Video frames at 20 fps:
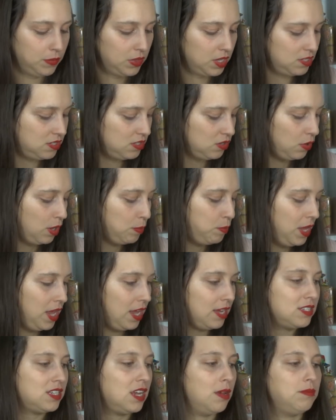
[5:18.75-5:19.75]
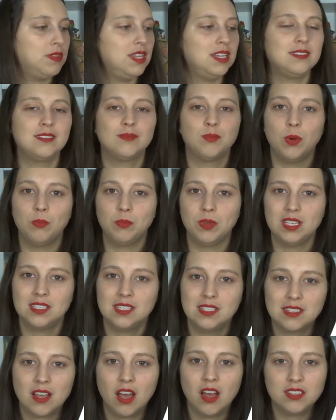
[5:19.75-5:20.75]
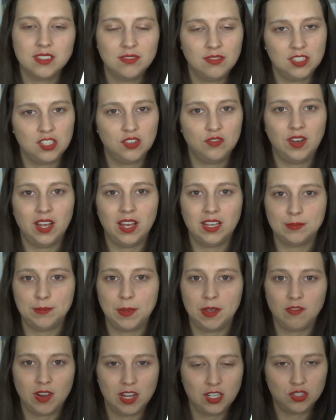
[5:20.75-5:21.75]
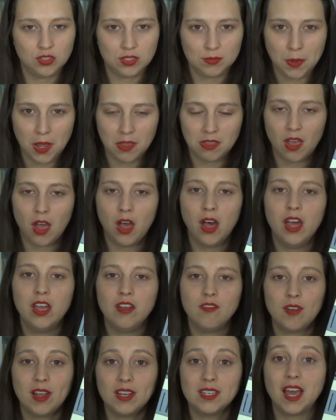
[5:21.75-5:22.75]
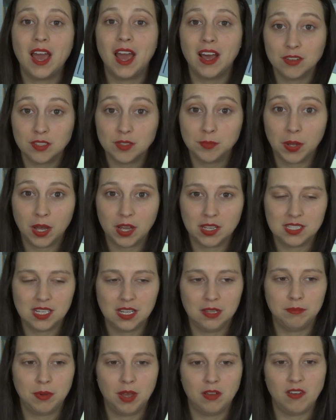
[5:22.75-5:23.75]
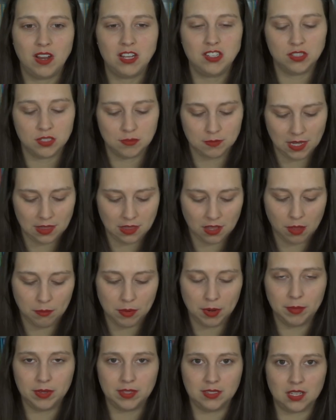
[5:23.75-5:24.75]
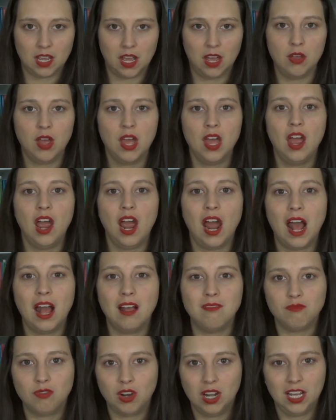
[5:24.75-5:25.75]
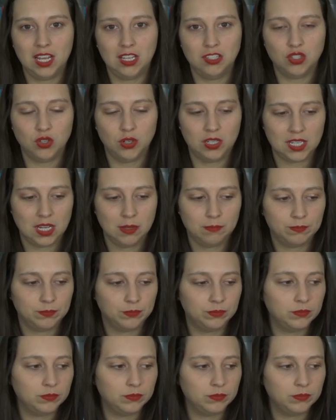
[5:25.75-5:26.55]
So I picked up this one. This is Artificial Flowers by Rachel Smith. I read House Party by Rachel Smith a couple of months ago and really enjoyed it.